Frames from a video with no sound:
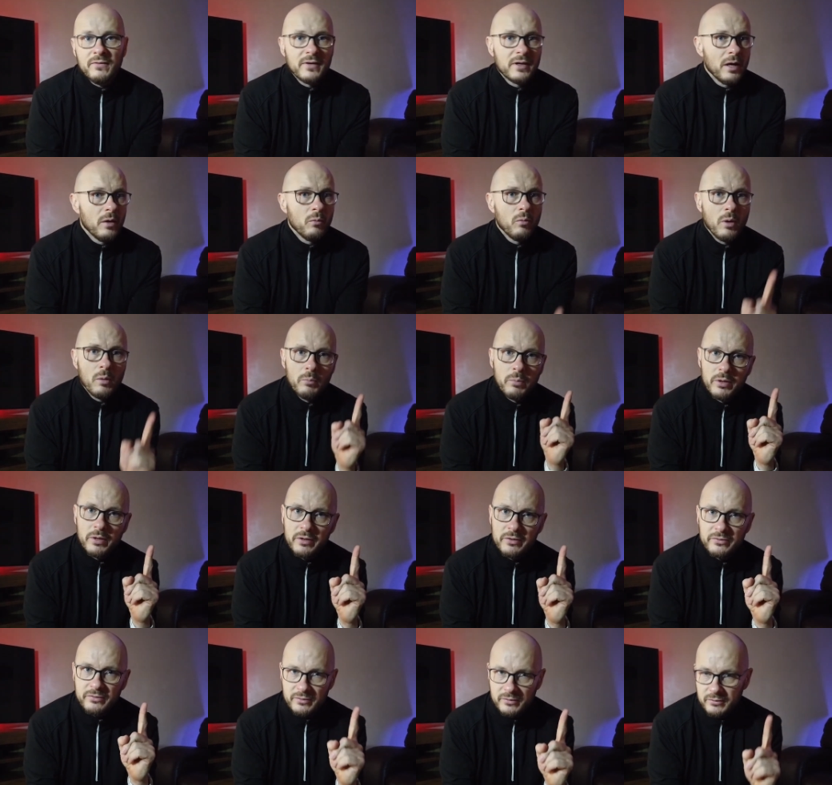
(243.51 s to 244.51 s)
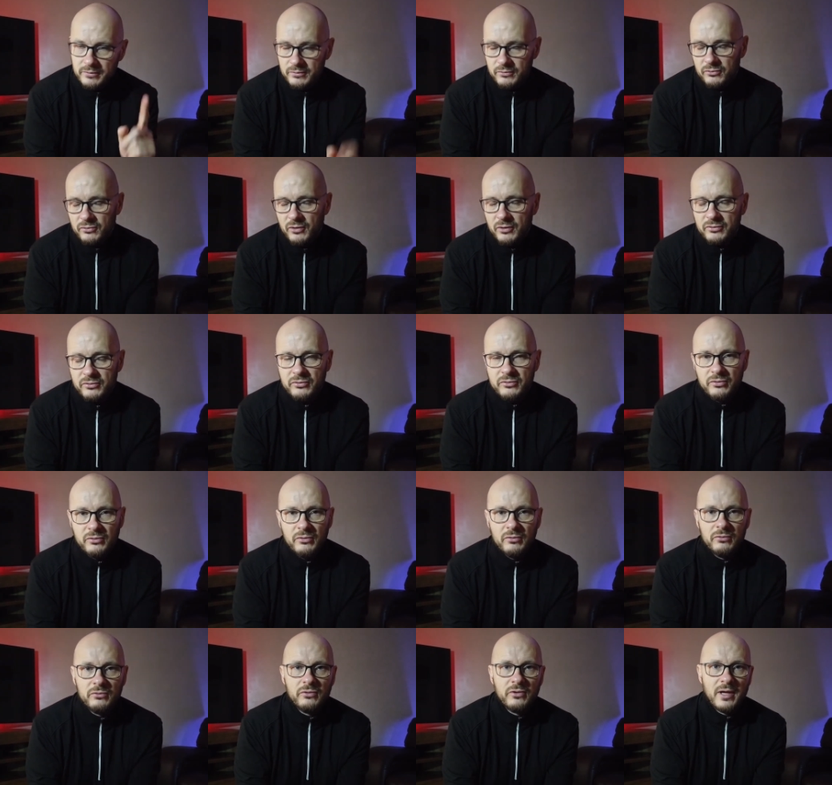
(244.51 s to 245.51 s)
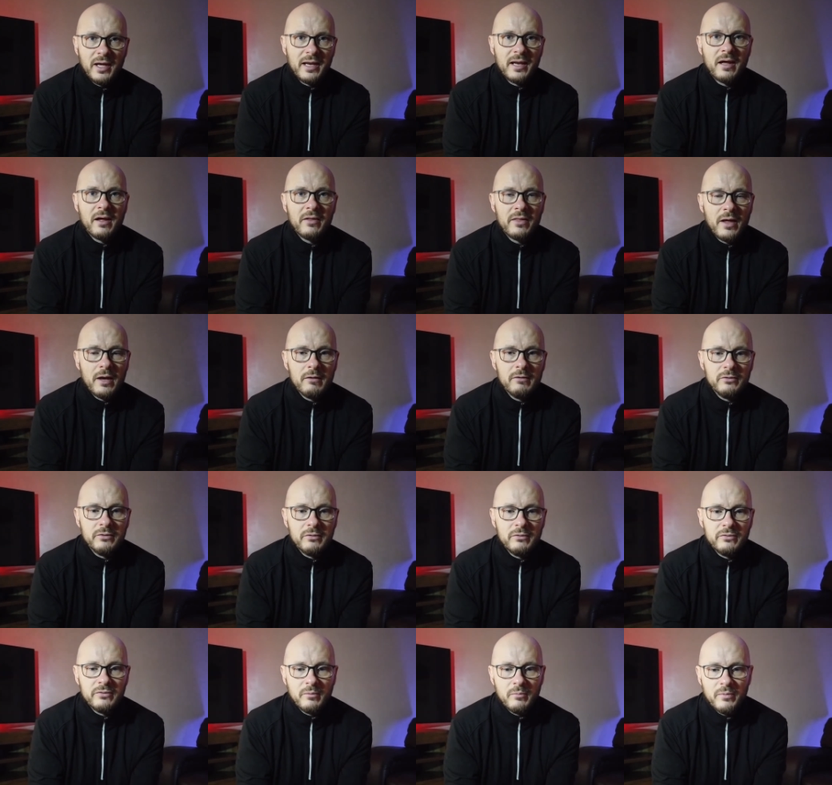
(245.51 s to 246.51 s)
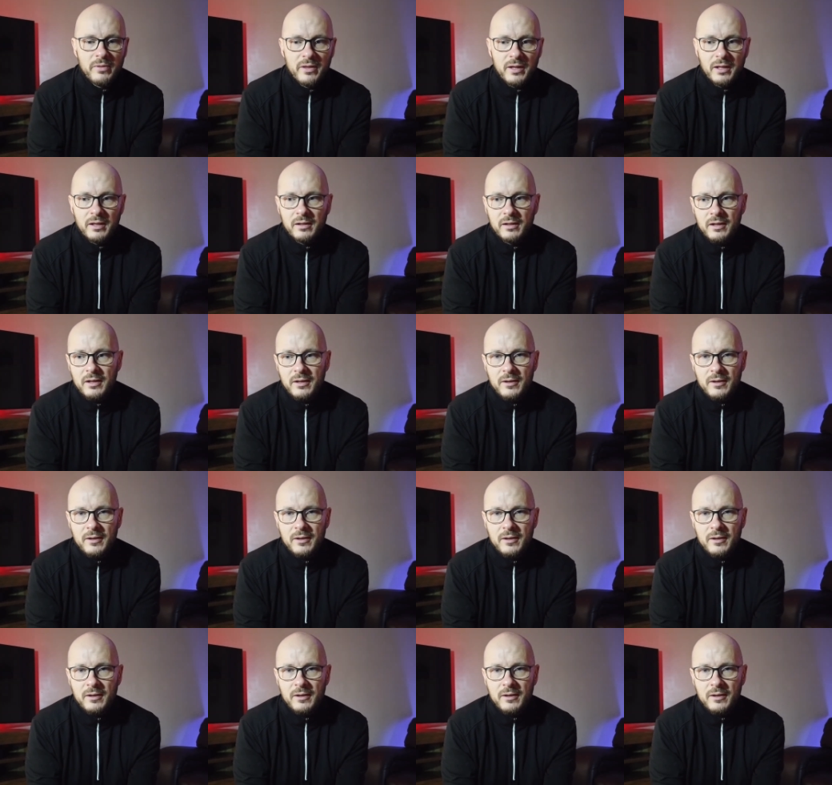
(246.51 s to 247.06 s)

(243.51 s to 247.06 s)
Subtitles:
Forget one person just to get out there and do something.